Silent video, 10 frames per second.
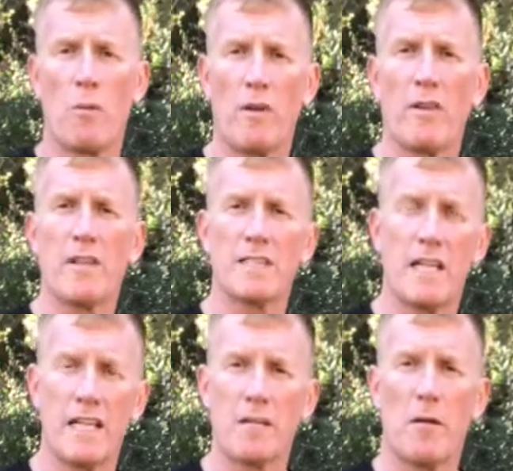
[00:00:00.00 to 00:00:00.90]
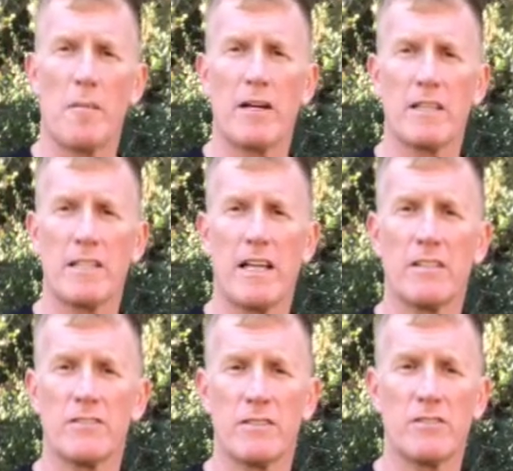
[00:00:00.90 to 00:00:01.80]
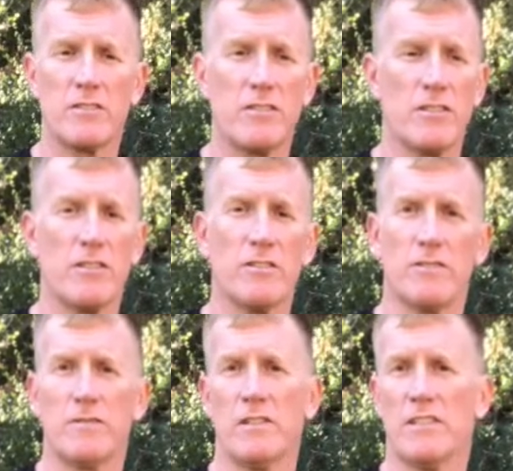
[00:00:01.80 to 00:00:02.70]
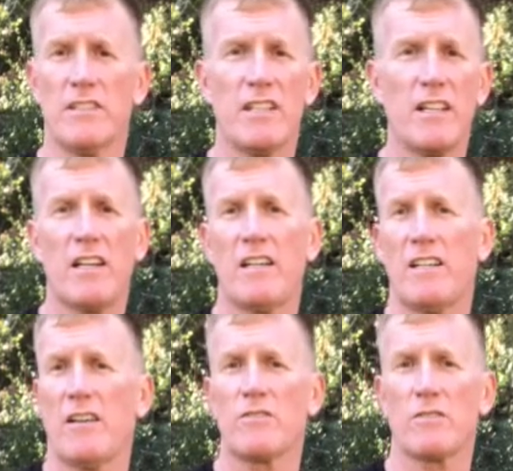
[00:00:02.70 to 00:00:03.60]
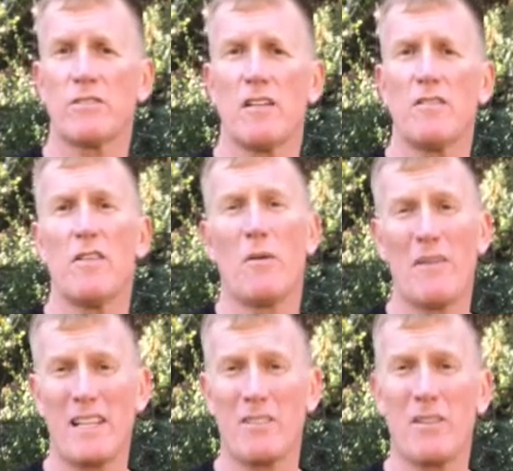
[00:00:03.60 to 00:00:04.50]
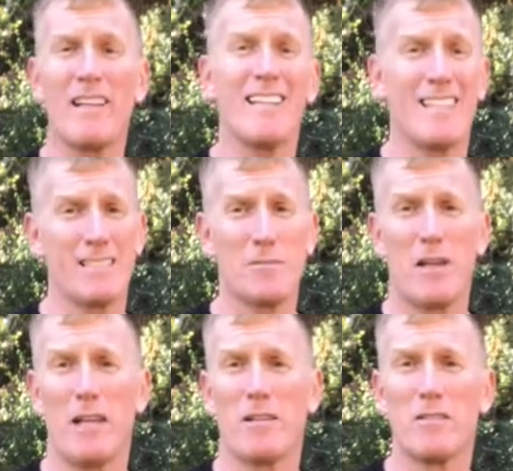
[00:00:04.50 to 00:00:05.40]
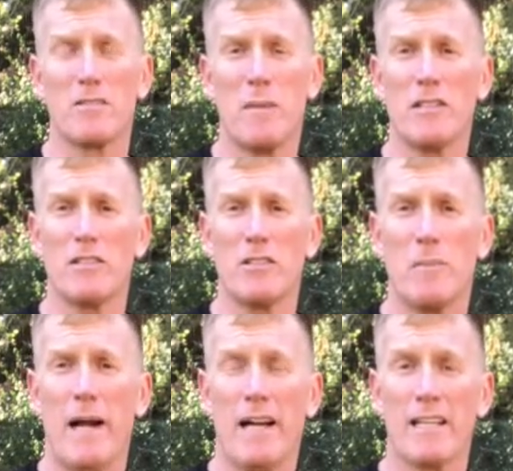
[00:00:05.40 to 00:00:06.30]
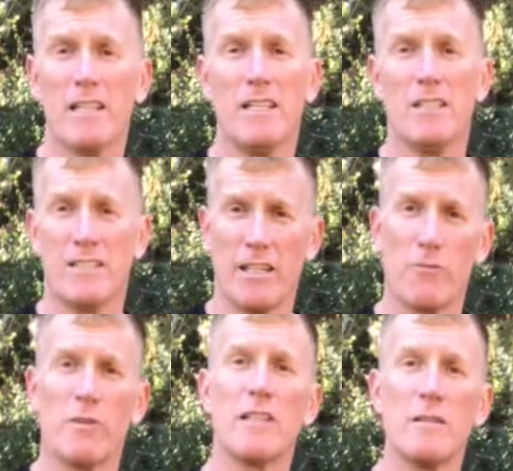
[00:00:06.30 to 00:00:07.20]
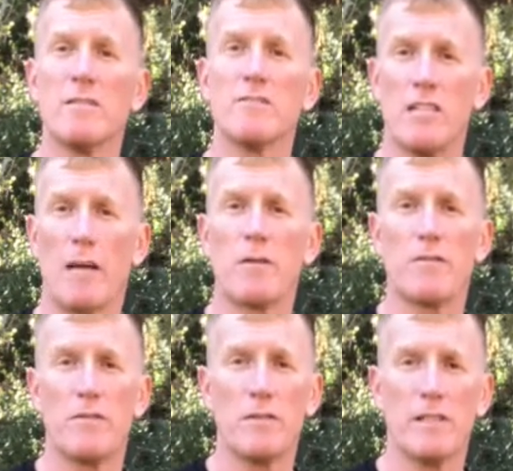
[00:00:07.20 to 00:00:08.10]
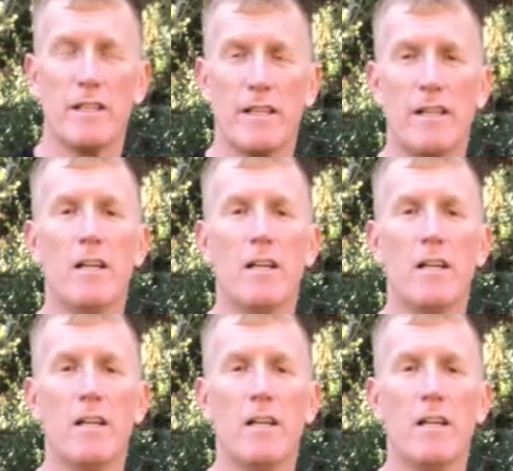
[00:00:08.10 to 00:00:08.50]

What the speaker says: One of the things I like about bear containers is you can use it to sit on and all sorts of stuff. One thing I don't like, it takes up a lot of space in your pack. So you got to really jam your food in there.